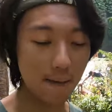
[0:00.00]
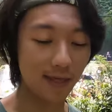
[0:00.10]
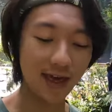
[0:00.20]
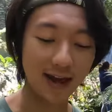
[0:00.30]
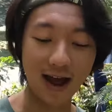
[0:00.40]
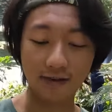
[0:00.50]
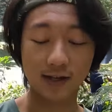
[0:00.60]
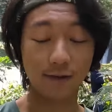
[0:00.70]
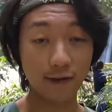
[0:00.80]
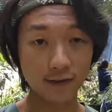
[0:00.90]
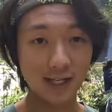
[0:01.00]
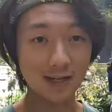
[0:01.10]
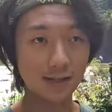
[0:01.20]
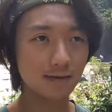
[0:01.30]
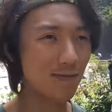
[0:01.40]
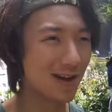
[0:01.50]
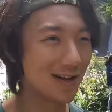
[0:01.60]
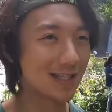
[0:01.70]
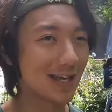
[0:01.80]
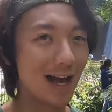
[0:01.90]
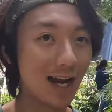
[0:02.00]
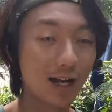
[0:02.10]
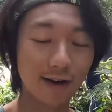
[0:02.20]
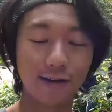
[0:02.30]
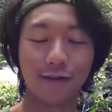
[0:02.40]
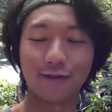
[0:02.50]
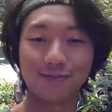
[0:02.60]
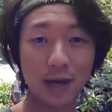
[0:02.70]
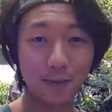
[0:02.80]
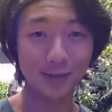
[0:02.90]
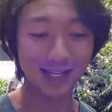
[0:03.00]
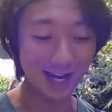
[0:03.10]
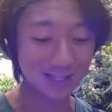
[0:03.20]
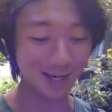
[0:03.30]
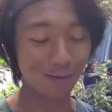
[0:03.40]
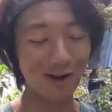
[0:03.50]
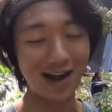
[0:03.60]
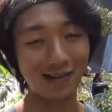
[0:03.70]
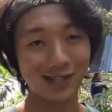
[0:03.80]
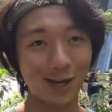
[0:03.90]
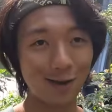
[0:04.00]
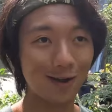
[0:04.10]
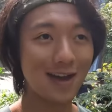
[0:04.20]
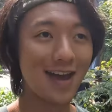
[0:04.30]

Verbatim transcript: But then after fifteen minutes a lot of people starting to arrive. So